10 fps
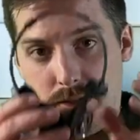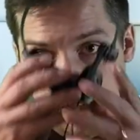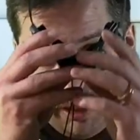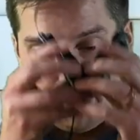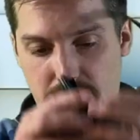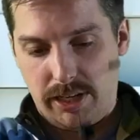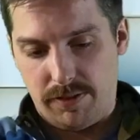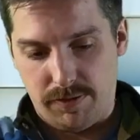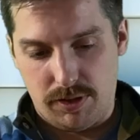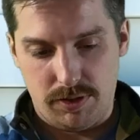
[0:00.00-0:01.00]
take a pair of
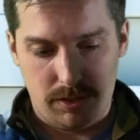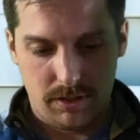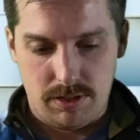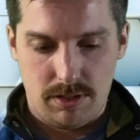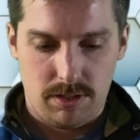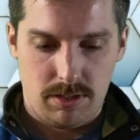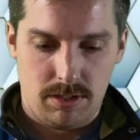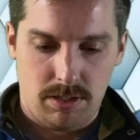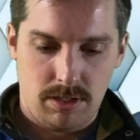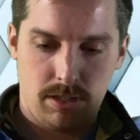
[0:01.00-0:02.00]
headphones
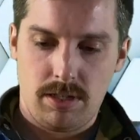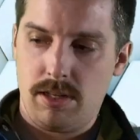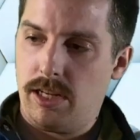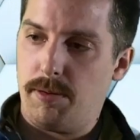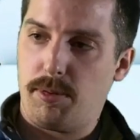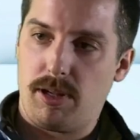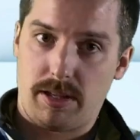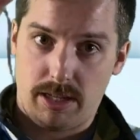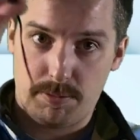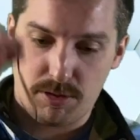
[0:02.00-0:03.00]
and
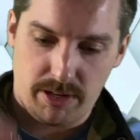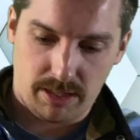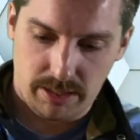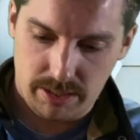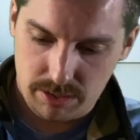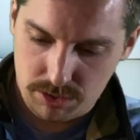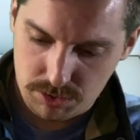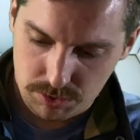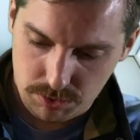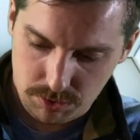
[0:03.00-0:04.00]
plug them directly
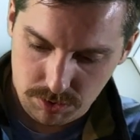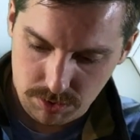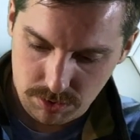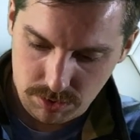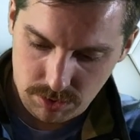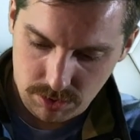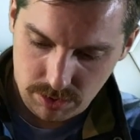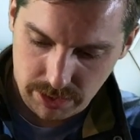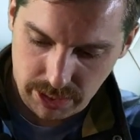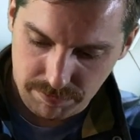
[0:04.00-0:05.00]
into
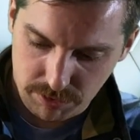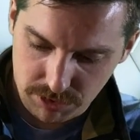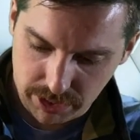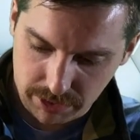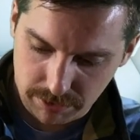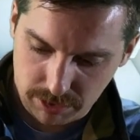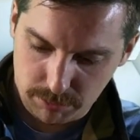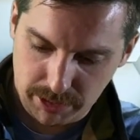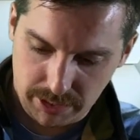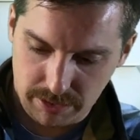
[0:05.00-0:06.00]
the headphone jack on the back